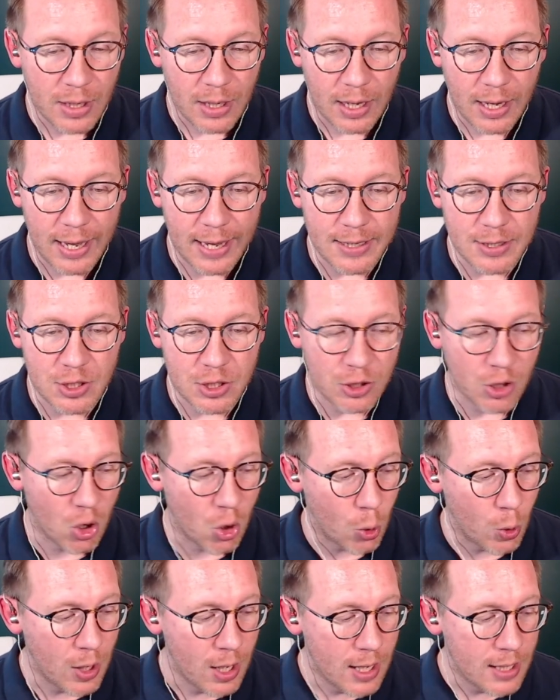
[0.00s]
And
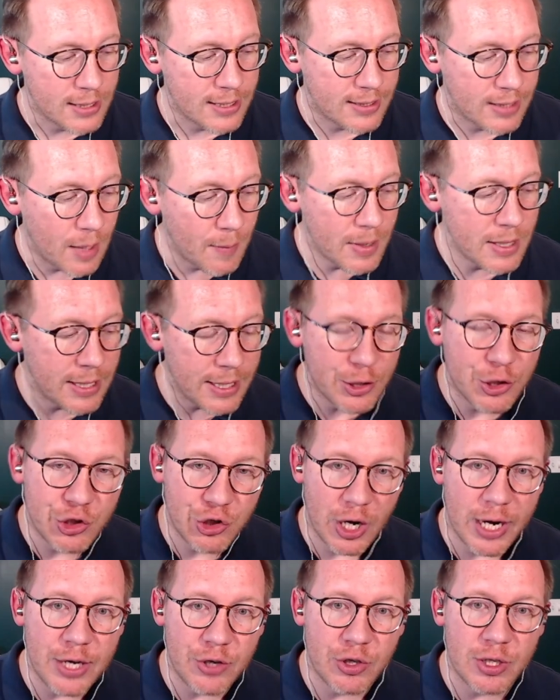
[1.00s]
so some of these
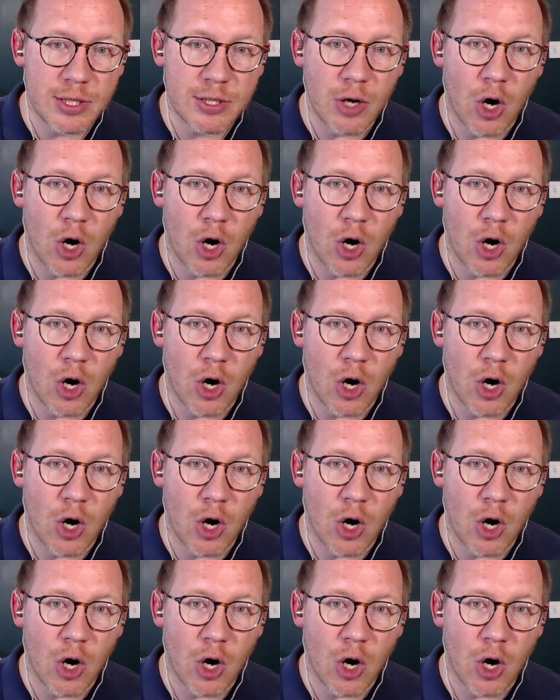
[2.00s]
changes